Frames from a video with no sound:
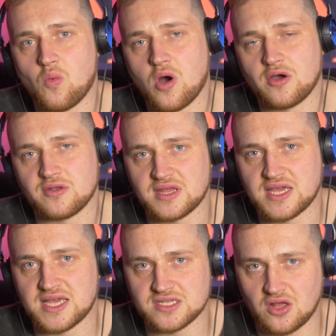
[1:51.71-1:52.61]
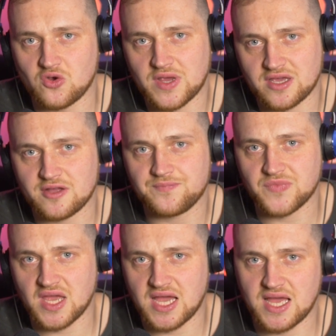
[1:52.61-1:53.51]
One is a lot quicker
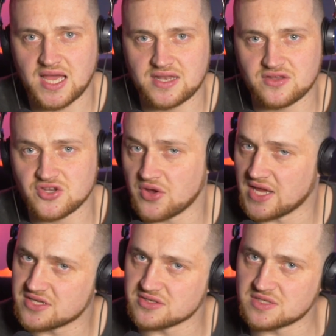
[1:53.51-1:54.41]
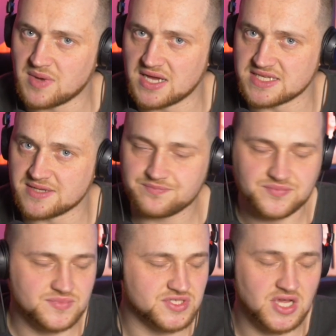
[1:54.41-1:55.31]
and you don't get to customize it.
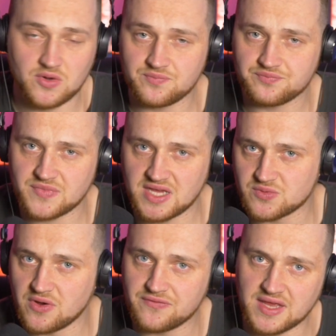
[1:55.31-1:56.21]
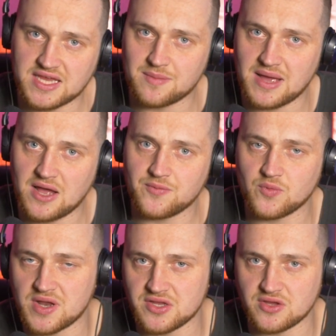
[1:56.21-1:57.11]
So it's worth thinking
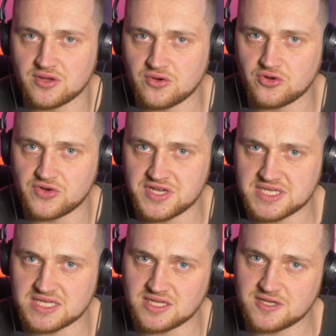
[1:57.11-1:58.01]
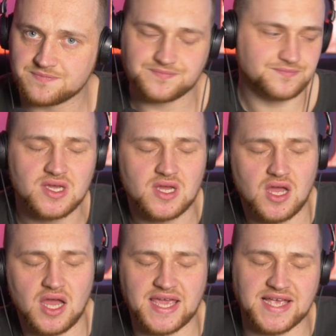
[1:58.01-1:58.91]
about when you're ordering your Tesla.
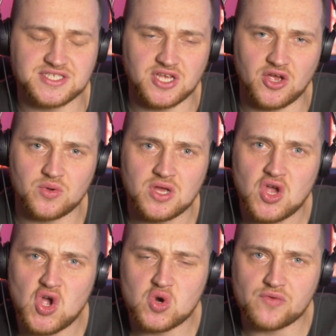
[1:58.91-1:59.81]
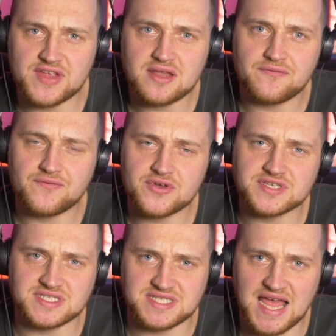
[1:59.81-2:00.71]
Okay, so within the
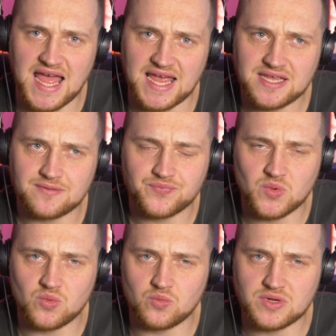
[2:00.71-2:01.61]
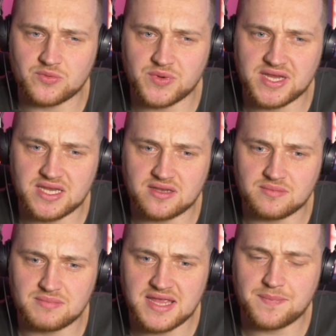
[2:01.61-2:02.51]
first day, we'd
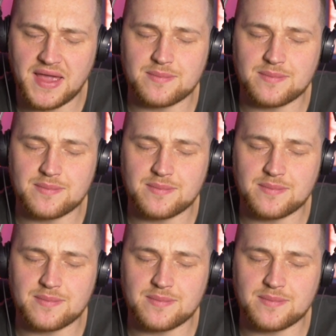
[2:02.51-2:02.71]
made the